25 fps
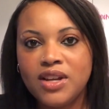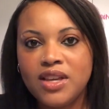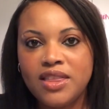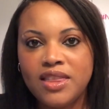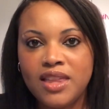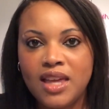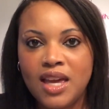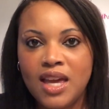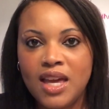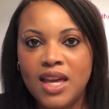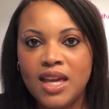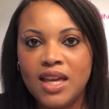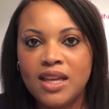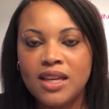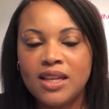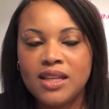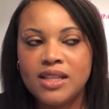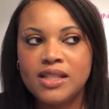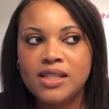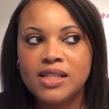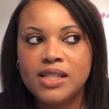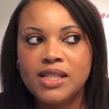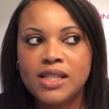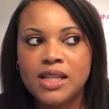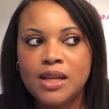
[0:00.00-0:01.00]

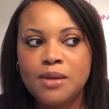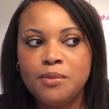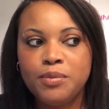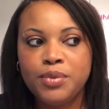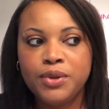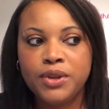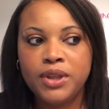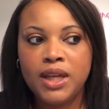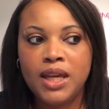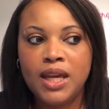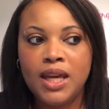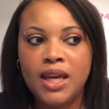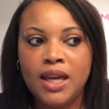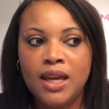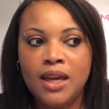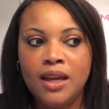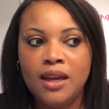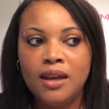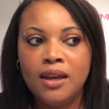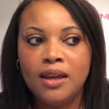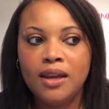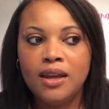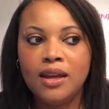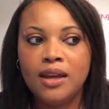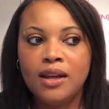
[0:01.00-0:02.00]
presents
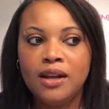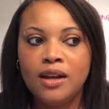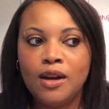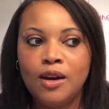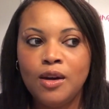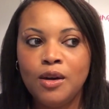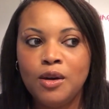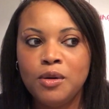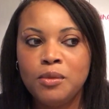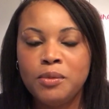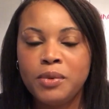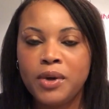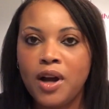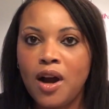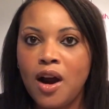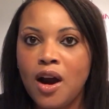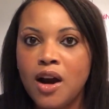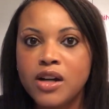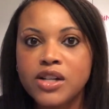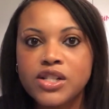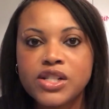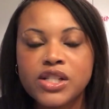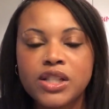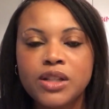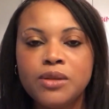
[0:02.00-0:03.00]
everything
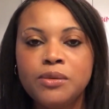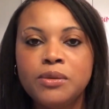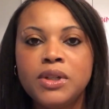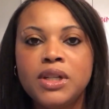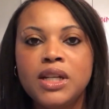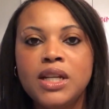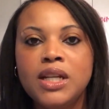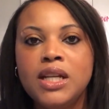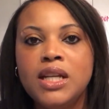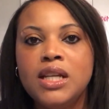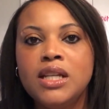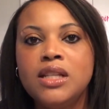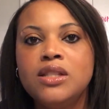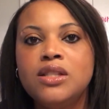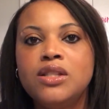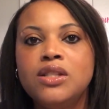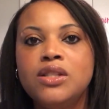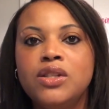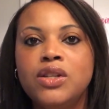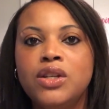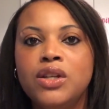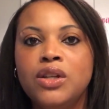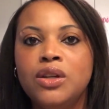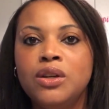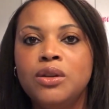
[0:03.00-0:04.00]
simply, but
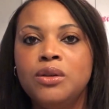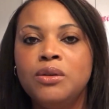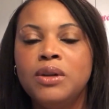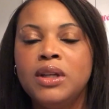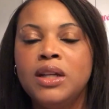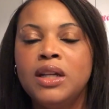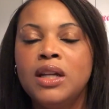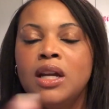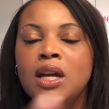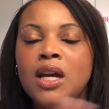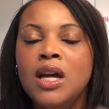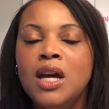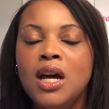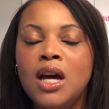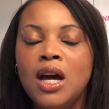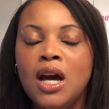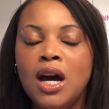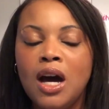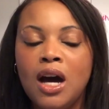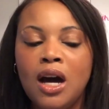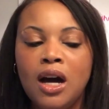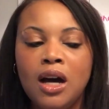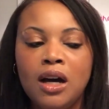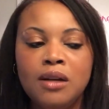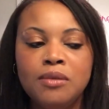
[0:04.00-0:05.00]
harshly when he
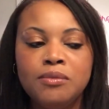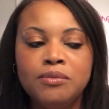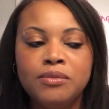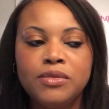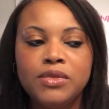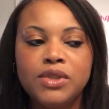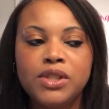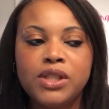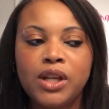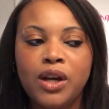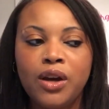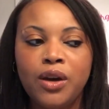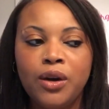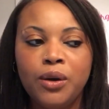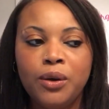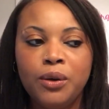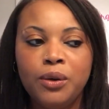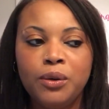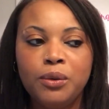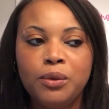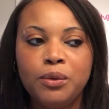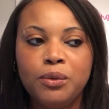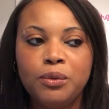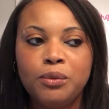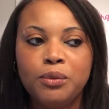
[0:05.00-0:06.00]
needs to.
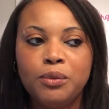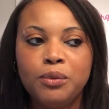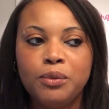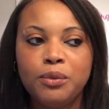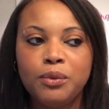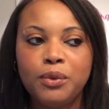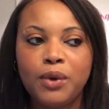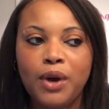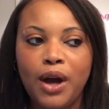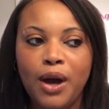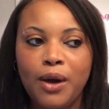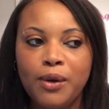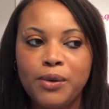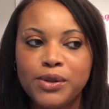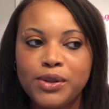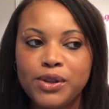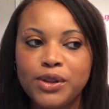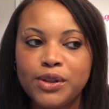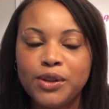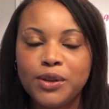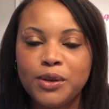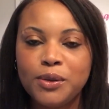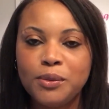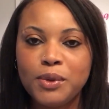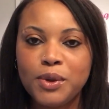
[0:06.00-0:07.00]
And
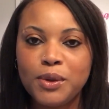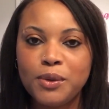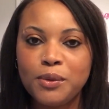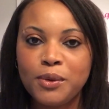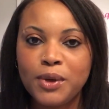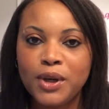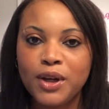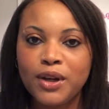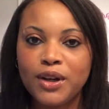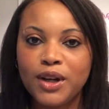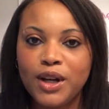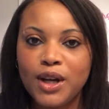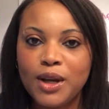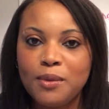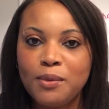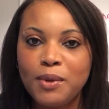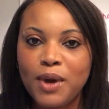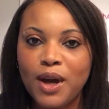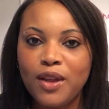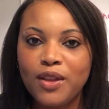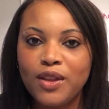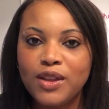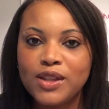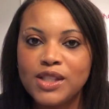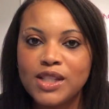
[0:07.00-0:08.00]
so I was
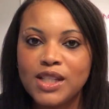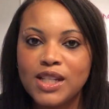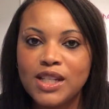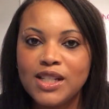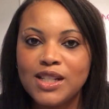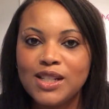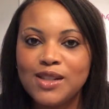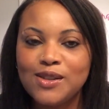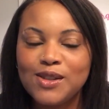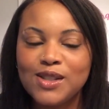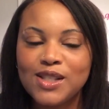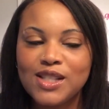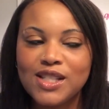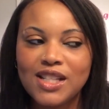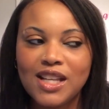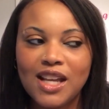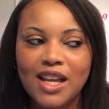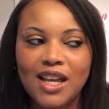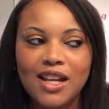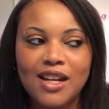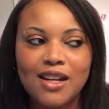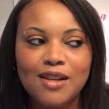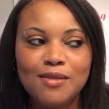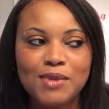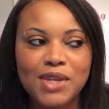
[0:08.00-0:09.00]
a little bit weary
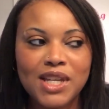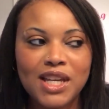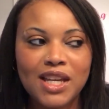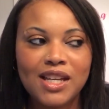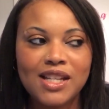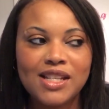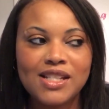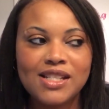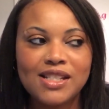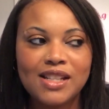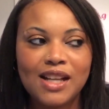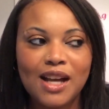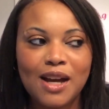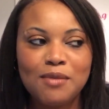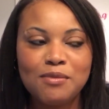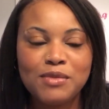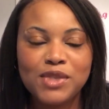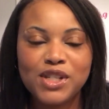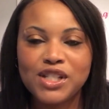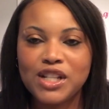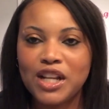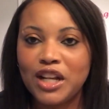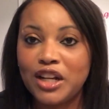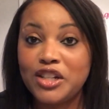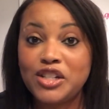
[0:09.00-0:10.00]
about listening to his
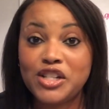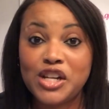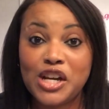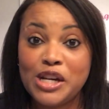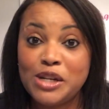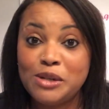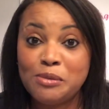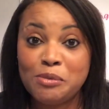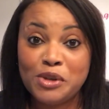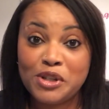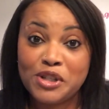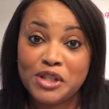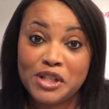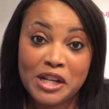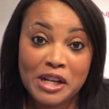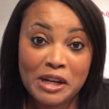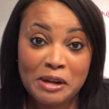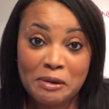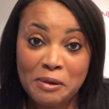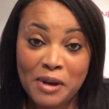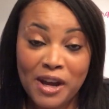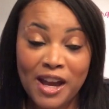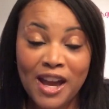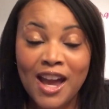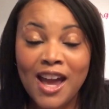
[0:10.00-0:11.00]
son because I'm
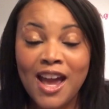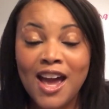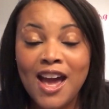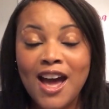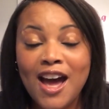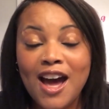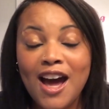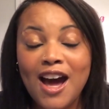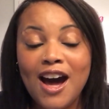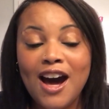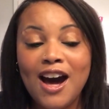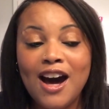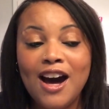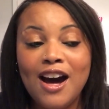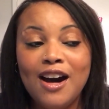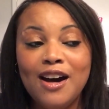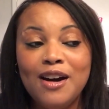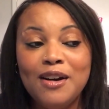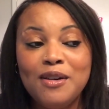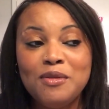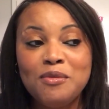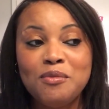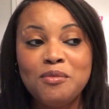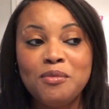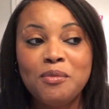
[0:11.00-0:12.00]
just not a changed person
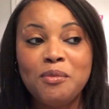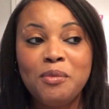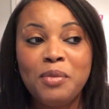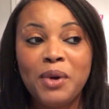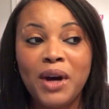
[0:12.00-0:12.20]
anyway.